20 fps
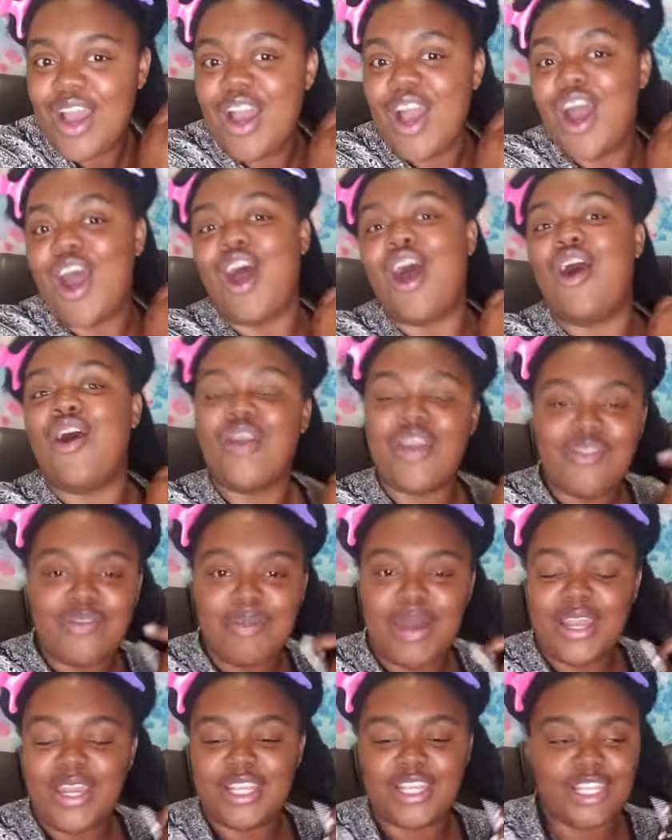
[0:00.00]
All
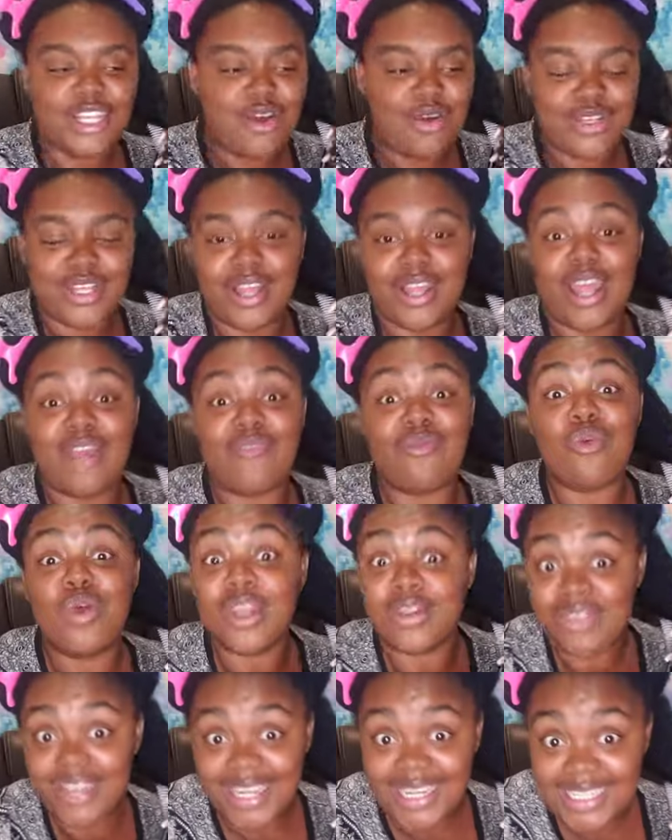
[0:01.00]
everybody needs to know is I only have one
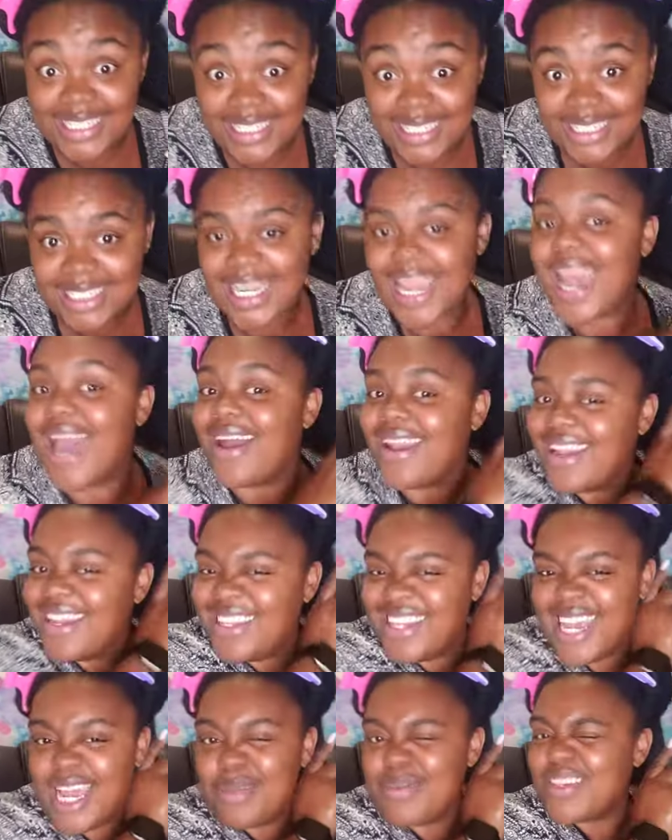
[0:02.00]
of each out of the
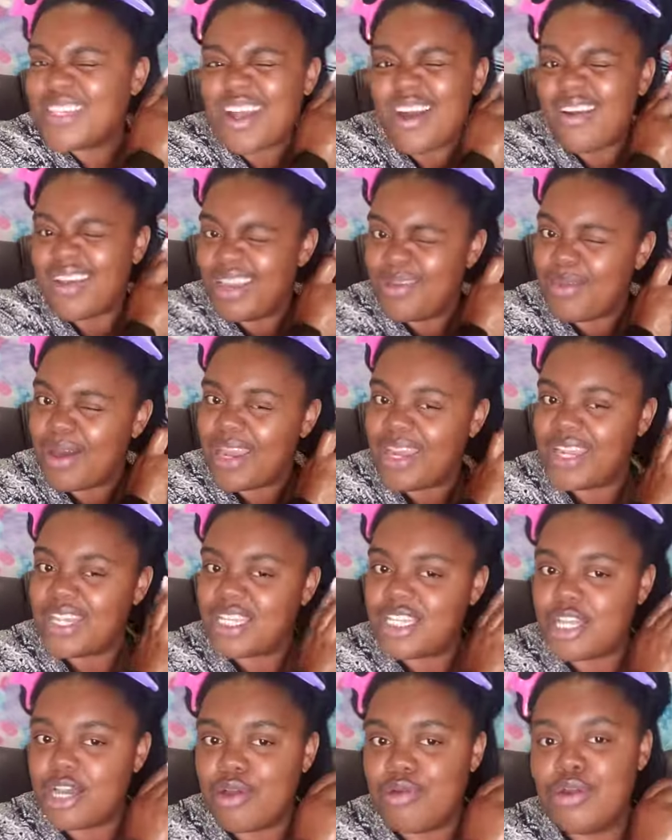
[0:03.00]
time. That's all anybody needs
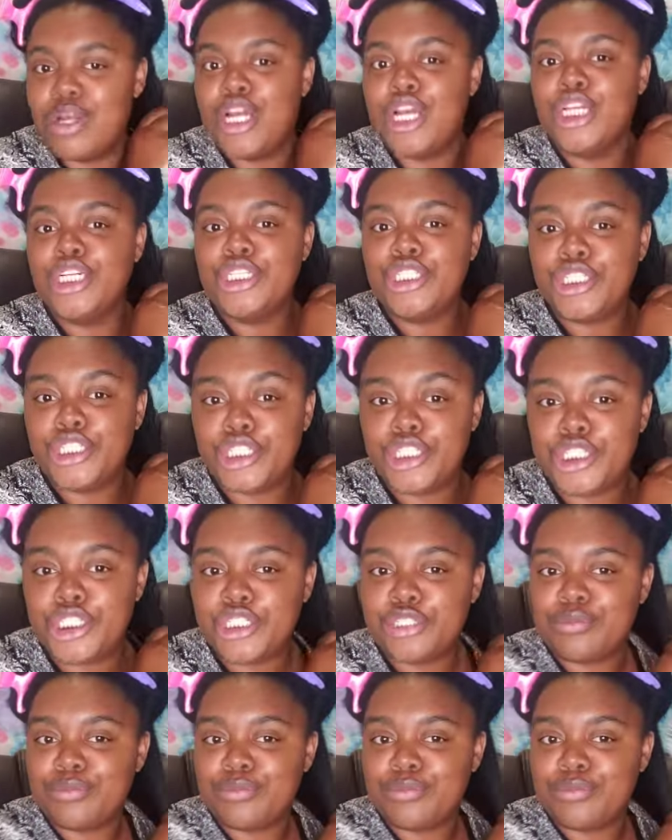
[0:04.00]
to know. Shh.